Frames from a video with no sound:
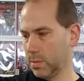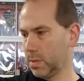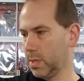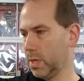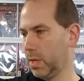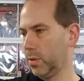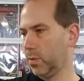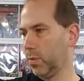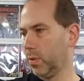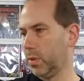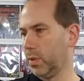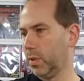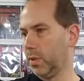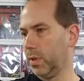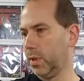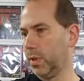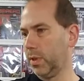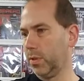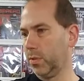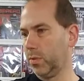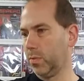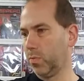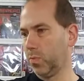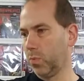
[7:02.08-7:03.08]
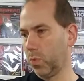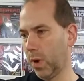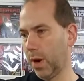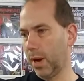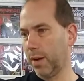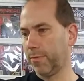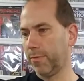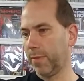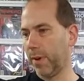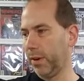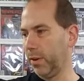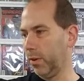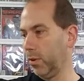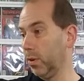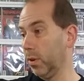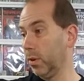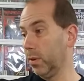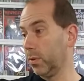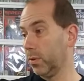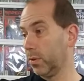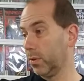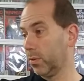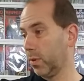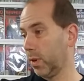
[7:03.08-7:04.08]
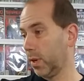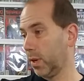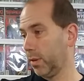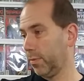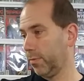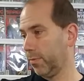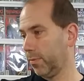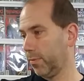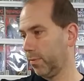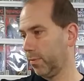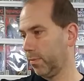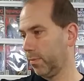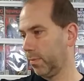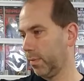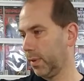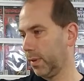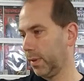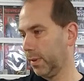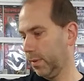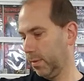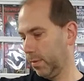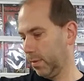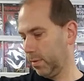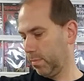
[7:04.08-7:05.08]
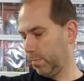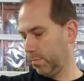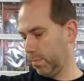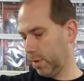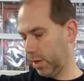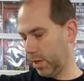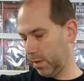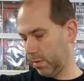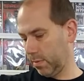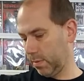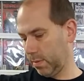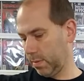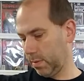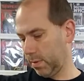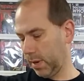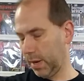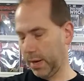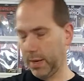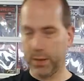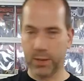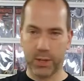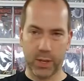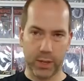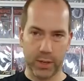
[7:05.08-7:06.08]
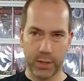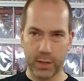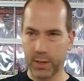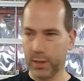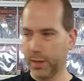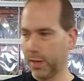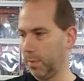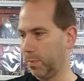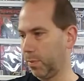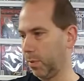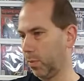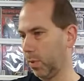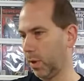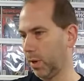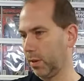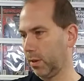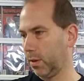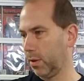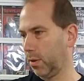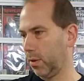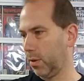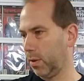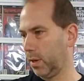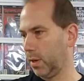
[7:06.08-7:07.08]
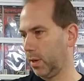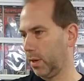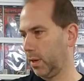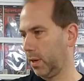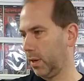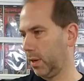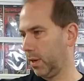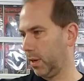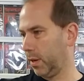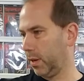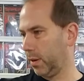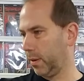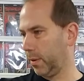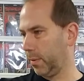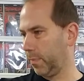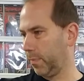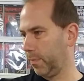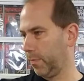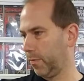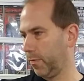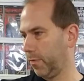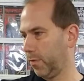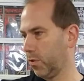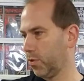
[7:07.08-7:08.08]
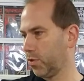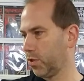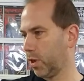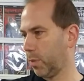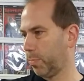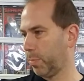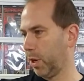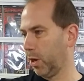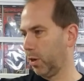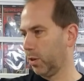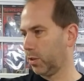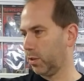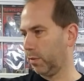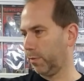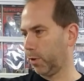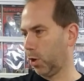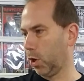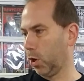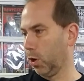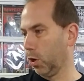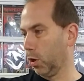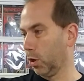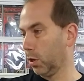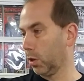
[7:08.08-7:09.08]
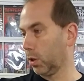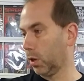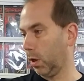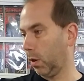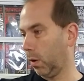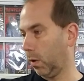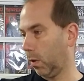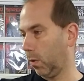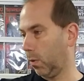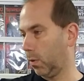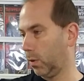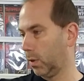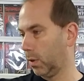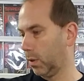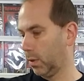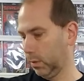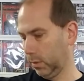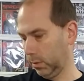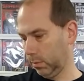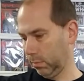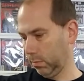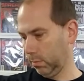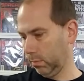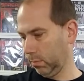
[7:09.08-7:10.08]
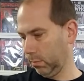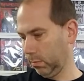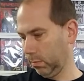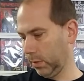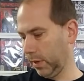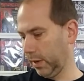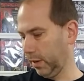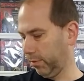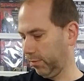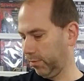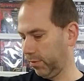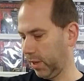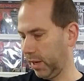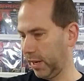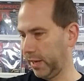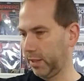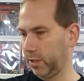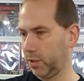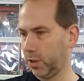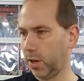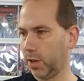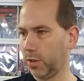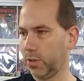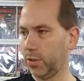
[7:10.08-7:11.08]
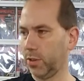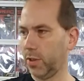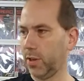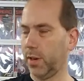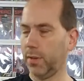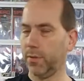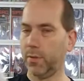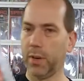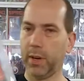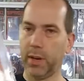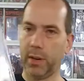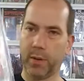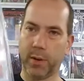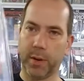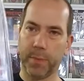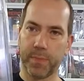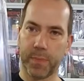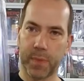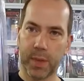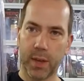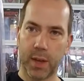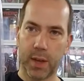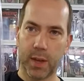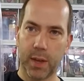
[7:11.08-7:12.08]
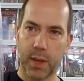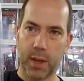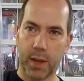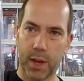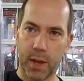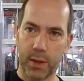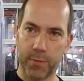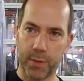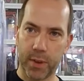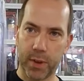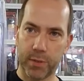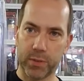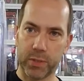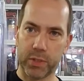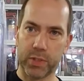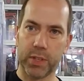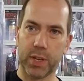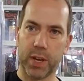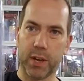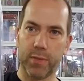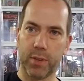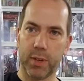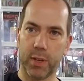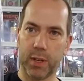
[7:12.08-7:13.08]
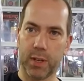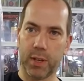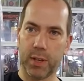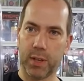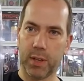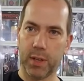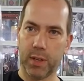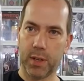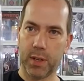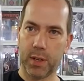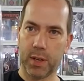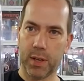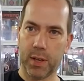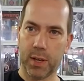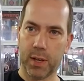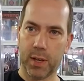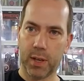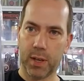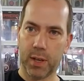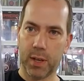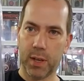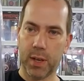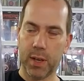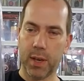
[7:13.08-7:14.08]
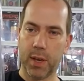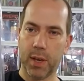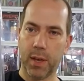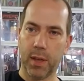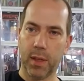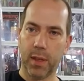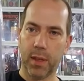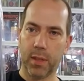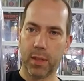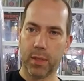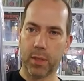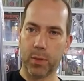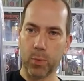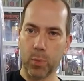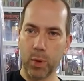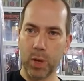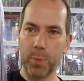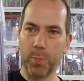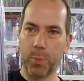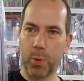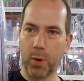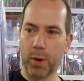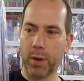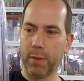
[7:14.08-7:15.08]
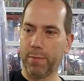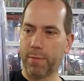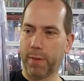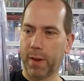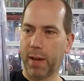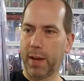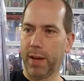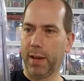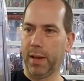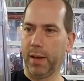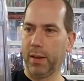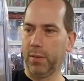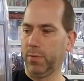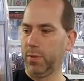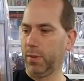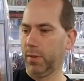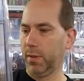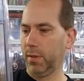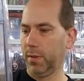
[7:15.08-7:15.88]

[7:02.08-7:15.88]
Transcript: This one is rough. I knew it was rough, but I had to send it in to keep the run going. First appearance of Kurgo and a flying saucer cover. Anyway, FF7, 3.5.